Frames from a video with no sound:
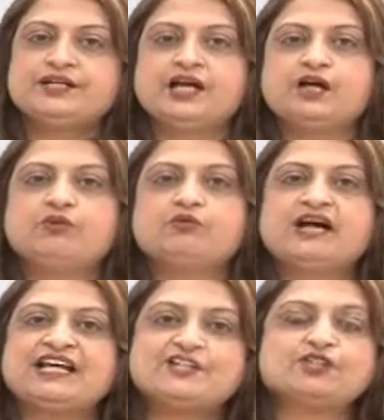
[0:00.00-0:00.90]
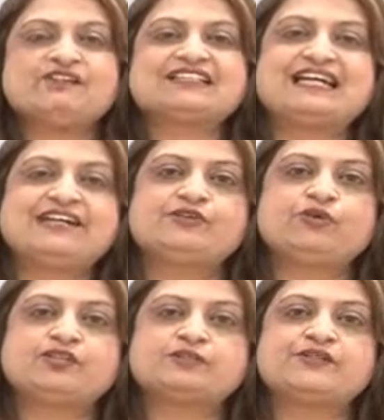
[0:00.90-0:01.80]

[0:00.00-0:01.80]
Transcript: Now, why should we set goals?